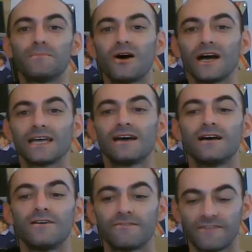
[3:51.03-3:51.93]
my
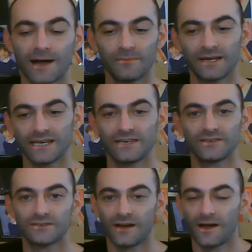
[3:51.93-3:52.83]

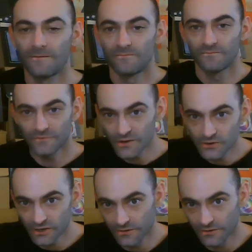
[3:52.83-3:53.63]
family's future.